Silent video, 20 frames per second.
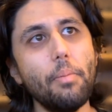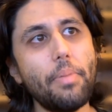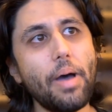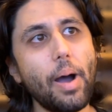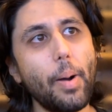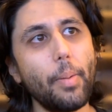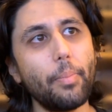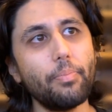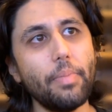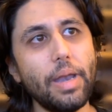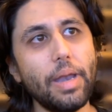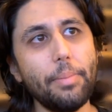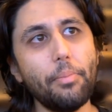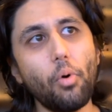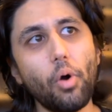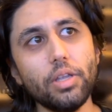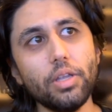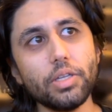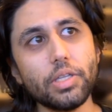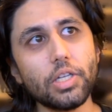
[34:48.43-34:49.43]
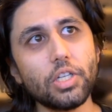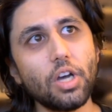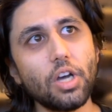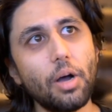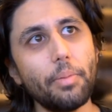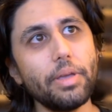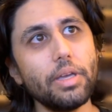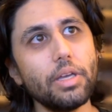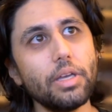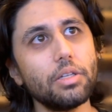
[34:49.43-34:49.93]
how many points this
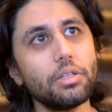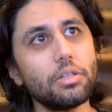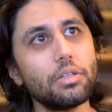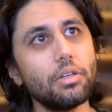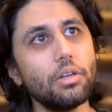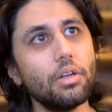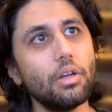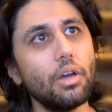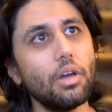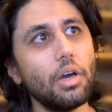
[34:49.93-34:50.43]
army is.